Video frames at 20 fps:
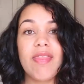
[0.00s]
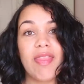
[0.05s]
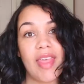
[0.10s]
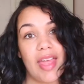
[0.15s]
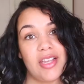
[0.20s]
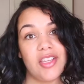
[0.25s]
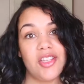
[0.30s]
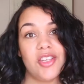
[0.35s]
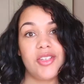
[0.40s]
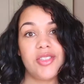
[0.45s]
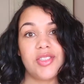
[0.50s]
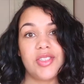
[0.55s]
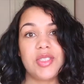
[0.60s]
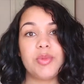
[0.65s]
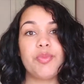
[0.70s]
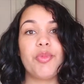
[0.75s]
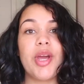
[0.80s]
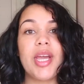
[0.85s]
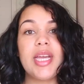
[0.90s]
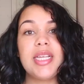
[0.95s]
then use the
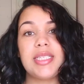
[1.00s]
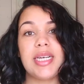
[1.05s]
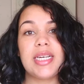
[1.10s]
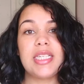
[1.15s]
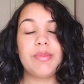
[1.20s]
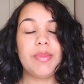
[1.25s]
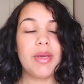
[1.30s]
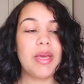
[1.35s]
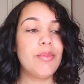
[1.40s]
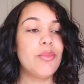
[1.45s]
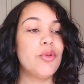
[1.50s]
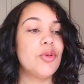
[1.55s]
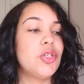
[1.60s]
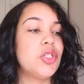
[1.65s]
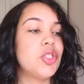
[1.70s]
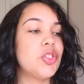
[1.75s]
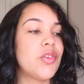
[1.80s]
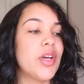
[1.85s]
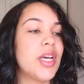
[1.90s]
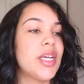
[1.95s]
spray to add a bit of
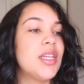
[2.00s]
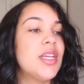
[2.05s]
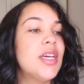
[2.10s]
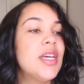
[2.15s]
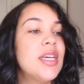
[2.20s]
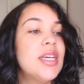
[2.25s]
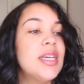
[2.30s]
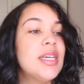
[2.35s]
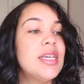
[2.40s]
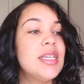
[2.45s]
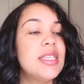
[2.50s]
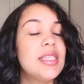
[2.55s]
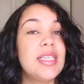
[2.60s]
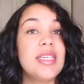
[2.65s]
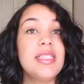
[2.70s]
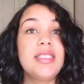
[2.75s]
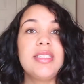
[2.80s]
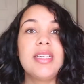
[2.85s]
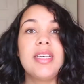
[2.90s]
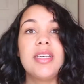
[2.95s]
moisture in.
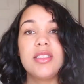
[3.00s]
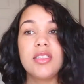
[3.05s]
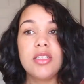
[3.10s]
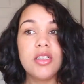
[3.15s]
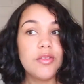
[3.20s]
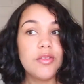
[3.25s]
This is